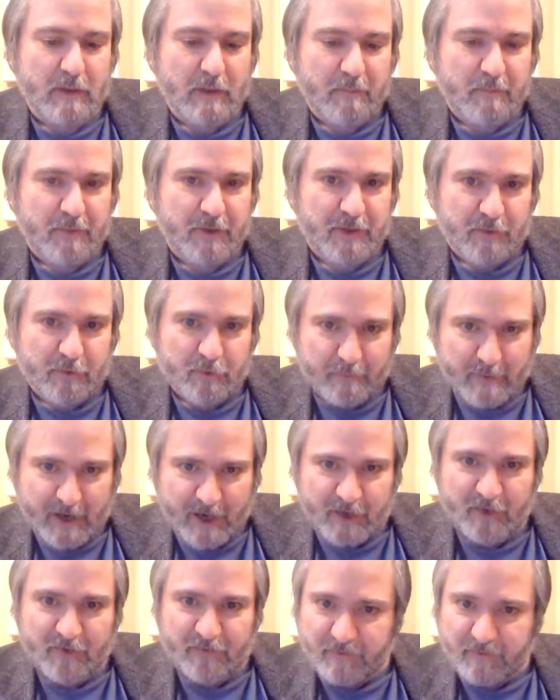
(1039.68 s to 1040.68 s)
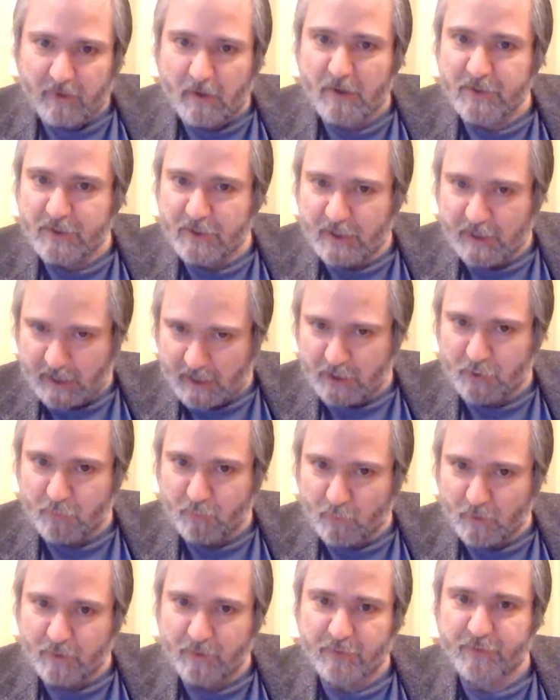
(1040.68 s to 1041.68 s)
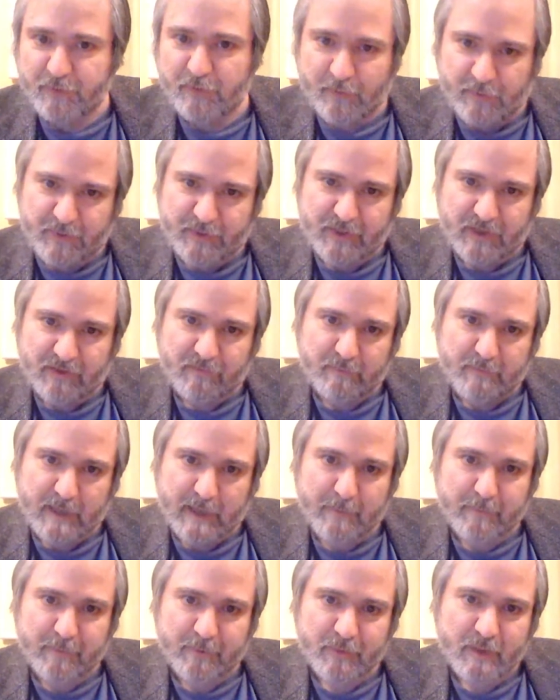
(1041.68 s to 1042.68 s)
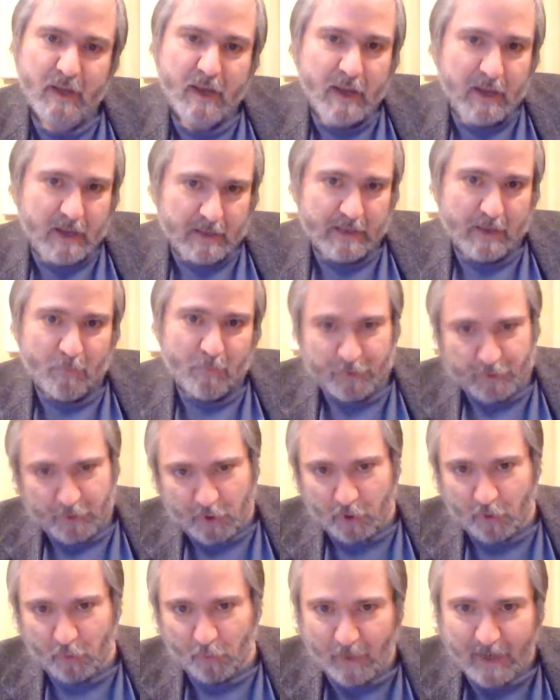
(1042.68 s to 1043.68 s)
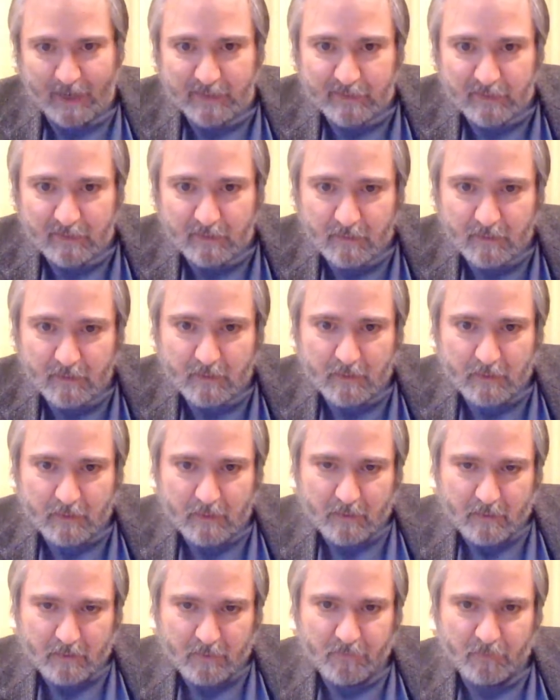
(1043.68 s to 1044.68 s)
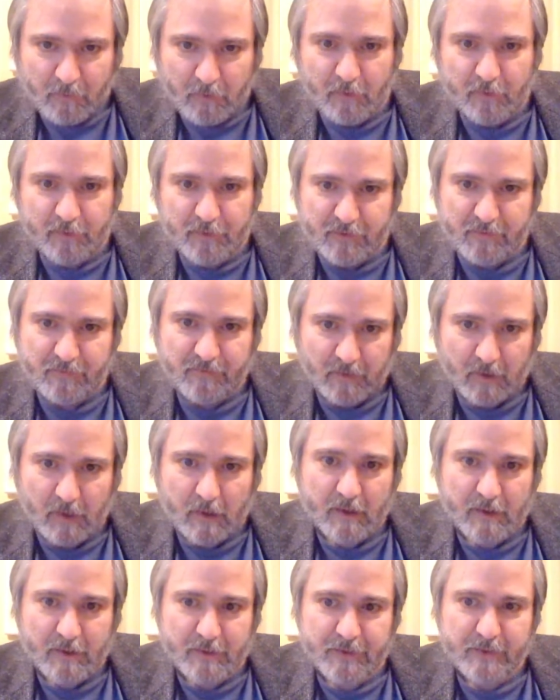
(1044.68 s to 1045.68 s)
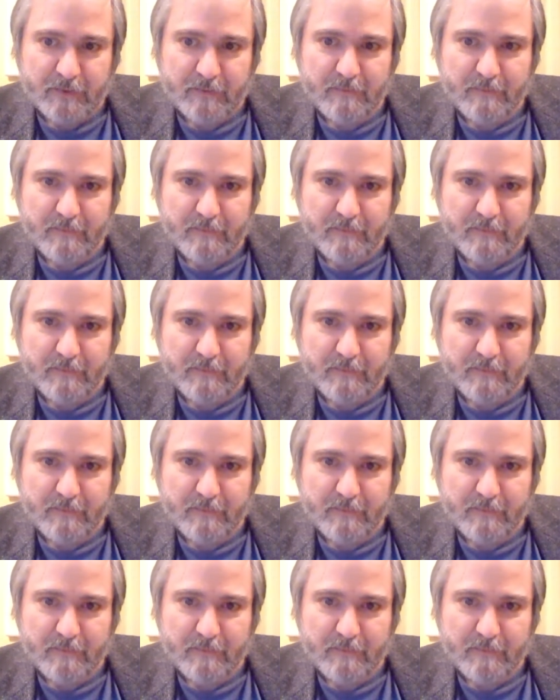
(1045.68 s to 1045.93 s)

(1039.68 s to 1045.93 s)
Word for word: But there was major flaws in each one of those 37 papers. And then when you corrected for those flaws,